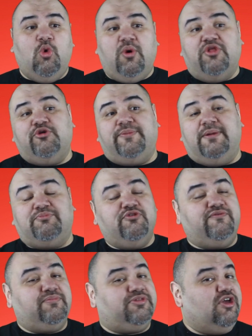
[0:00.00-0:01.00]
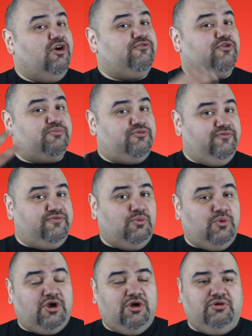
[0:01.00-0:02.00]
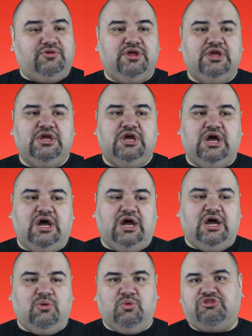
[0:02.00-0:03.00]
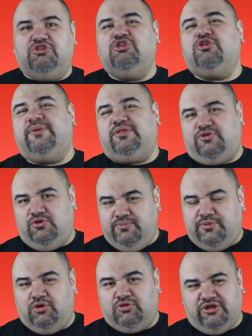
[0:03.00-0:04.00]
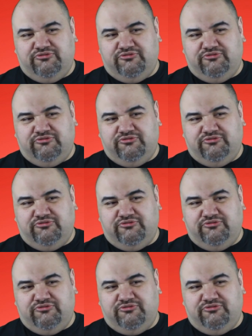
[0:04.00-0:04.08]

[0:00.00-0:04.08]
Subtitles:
whether it be improve himself or improve the world, was a little bit too bold.